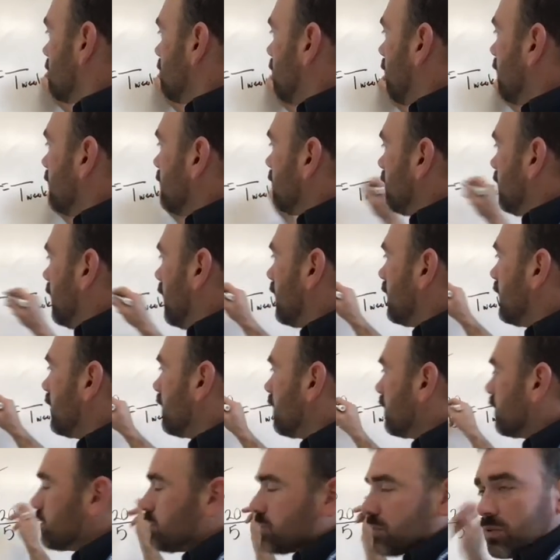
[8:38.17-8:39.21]
by dividing
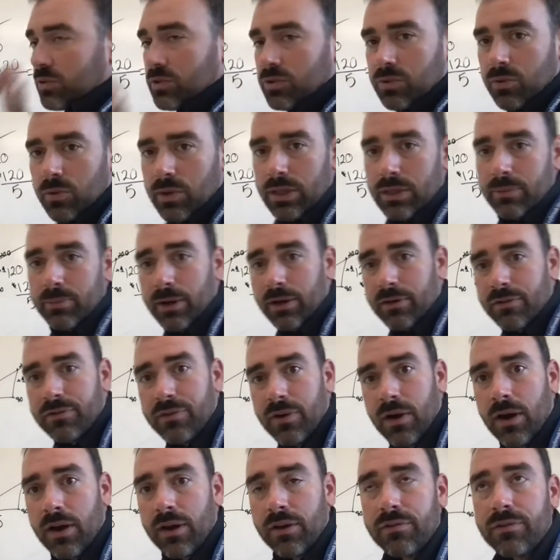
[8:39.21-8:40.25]
120 by
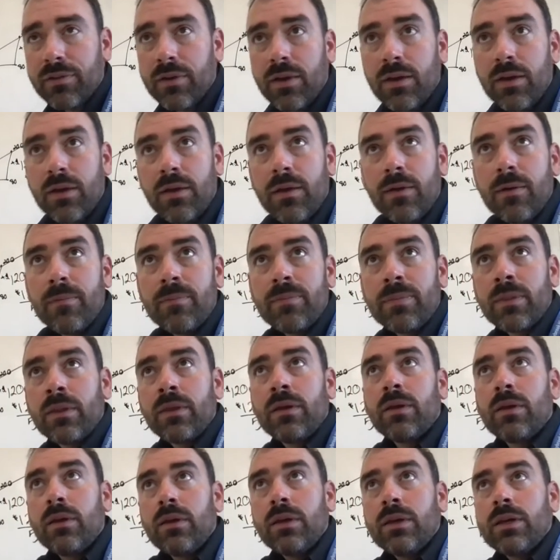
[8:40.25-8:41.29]
5.
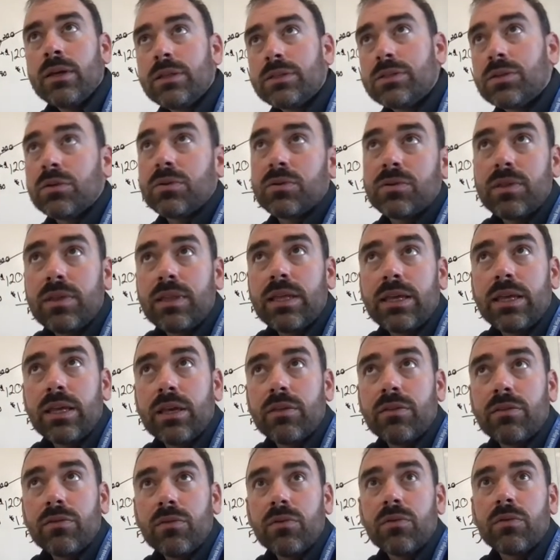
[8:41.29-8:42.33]
And so thinking
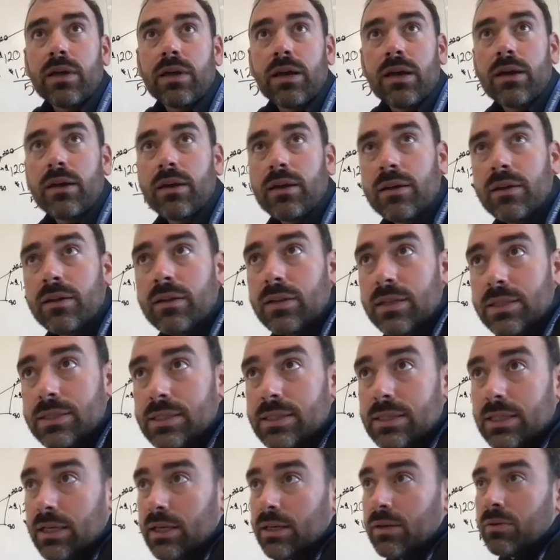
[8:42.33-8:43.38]
through that, let's
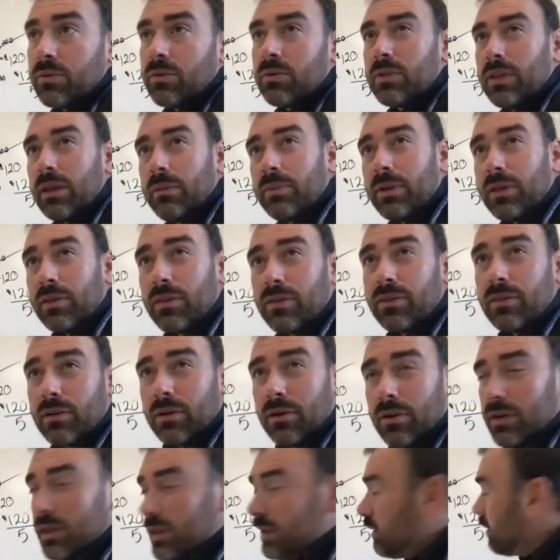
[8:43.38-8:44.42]
see, would that be
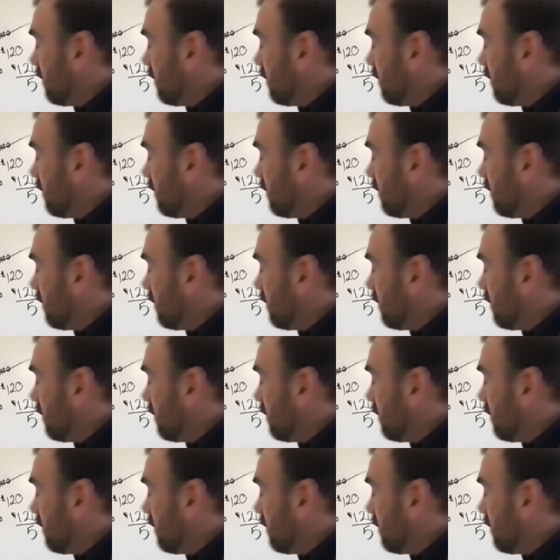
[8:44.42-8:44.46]
30?